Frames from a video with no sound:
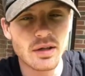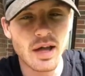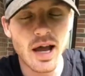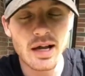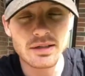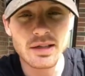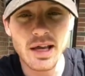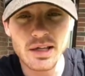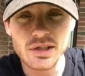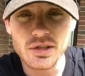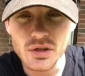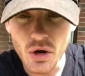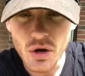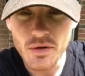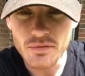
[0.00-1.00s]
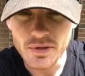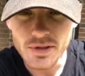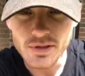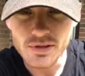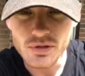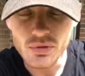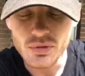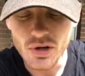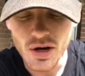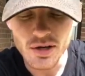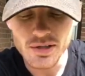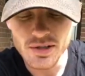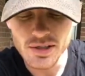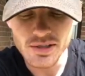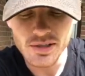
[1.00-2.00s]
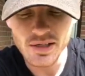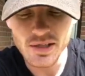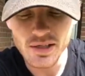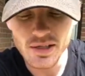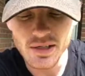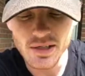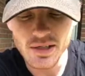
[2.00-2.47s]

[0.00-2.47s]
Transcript: acting as solvents to toxicity